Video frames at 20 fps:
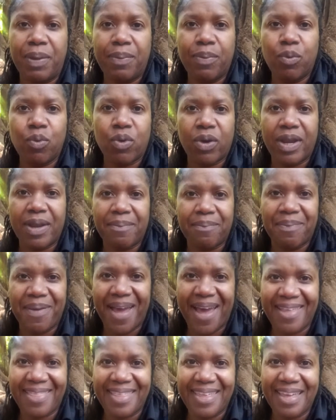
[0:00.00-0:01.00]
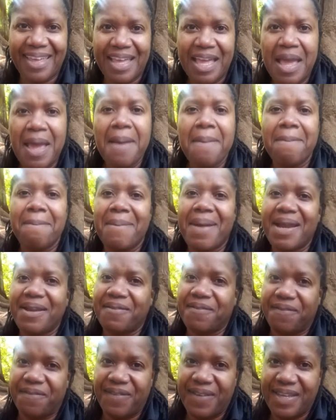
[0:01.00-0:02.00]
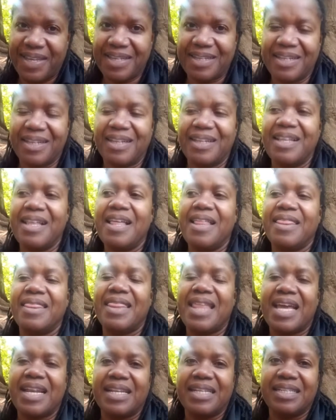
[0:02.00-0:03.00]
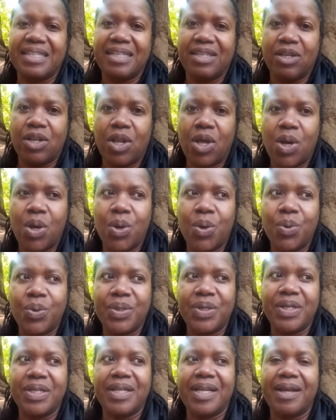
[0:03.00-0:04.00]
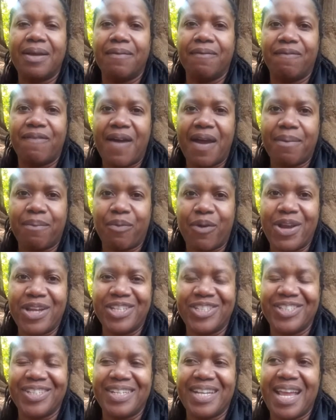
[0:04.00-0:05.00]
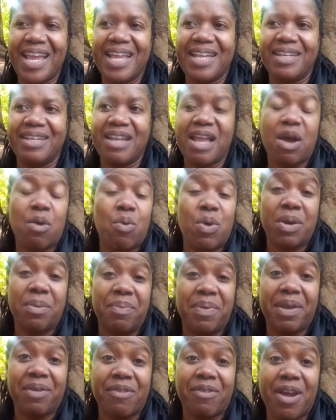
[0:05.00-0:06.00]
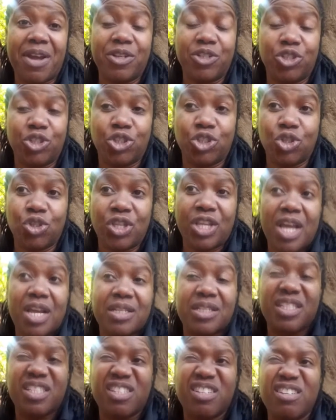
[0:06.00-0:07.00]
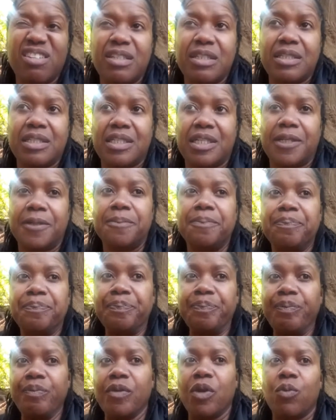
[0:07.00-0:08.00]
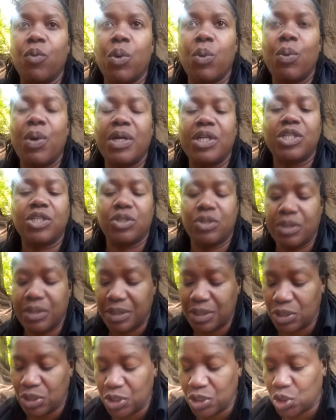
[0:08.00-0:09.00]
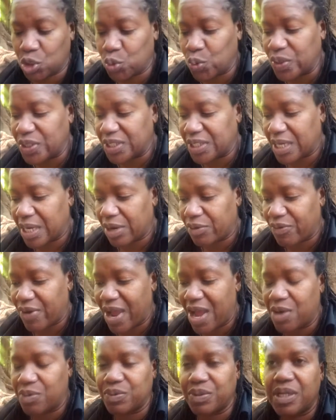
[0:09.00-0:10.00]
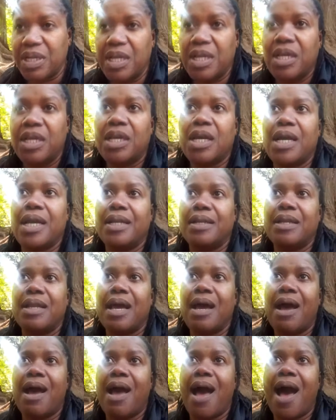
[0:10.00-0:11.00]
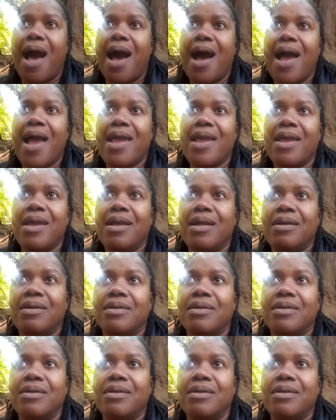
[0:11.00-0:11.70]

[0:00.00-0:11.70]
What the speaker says: who are empathic might feel that low vibration and not want to be around you. So the uncertainty, we want to switch that around. And I